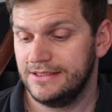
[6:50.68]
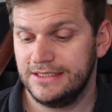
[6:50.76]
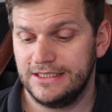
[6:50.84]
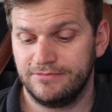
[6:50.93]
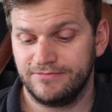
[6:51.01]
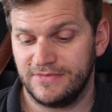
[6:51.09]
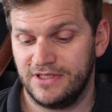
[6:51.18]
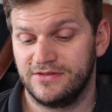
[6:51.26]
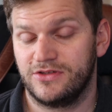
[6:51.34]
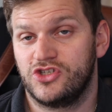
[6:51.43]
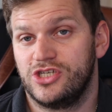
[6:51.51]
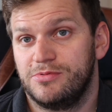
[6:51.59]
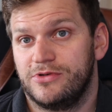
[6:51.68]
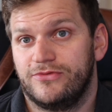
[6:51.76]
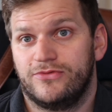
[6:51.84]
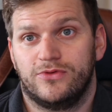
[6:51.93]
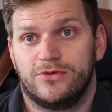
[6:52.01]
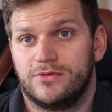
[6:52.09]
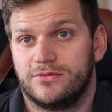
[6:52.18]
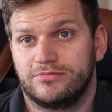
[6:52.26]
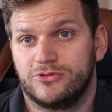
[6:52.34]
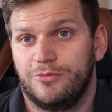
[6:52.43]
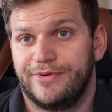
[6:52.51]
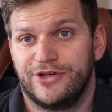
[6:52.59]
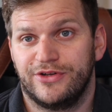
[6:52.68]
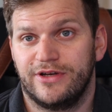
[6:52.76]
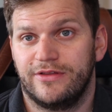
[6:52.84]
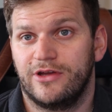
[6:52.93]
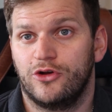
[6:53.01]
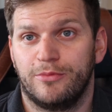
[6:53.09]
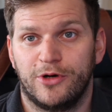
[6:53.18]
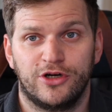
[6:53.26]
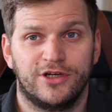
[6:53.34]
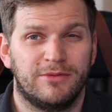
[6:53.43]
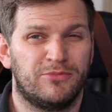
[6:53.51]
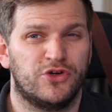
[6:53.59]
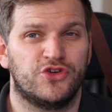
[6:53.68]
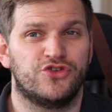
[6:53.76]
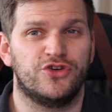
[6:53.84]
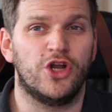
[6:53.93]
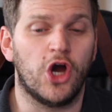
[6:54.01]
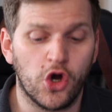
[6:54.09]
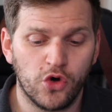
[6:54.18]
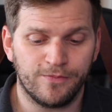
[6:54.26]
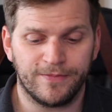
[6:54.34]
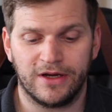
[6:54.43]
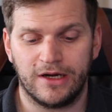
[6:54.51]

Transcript: Um, is it cheaper for compared to anything on the market? I'm pretty sure no.